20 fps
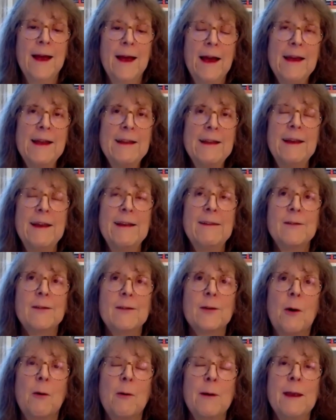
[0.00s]
and
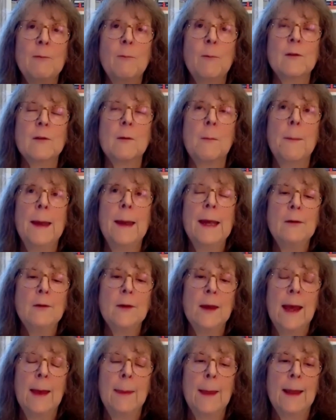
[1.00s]
so it was
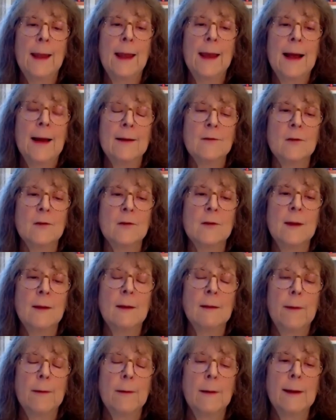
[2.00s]
amazing. And then I got to see the
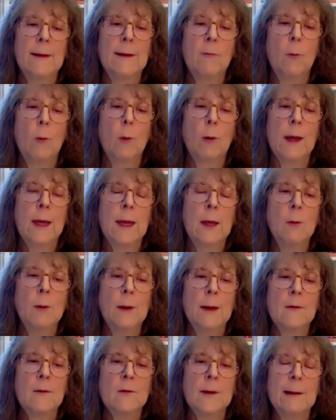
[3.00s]
live work
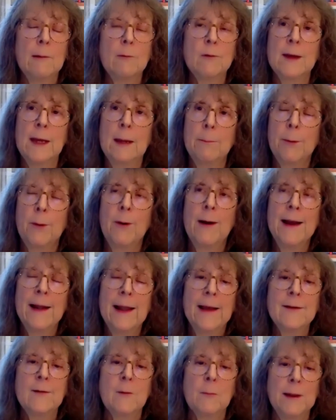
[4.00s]
units, and I was thinking, boy, I'd
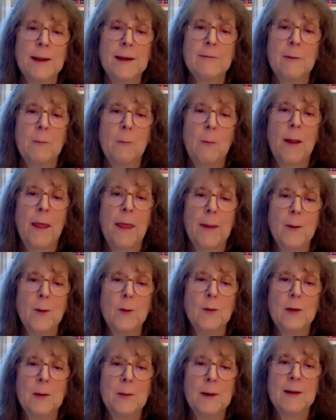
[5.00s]
like to live in one of
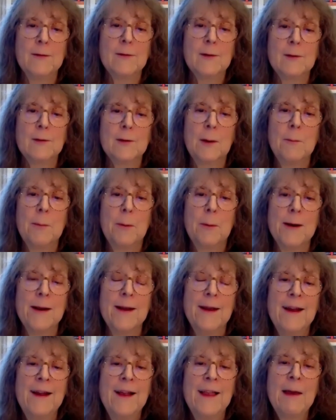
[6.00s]
those units at some
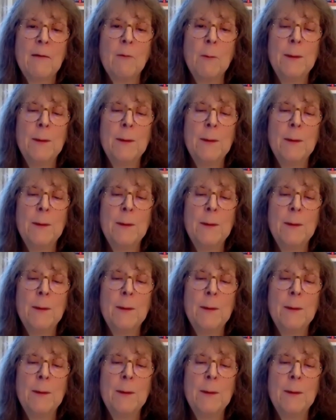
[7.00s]
point. It would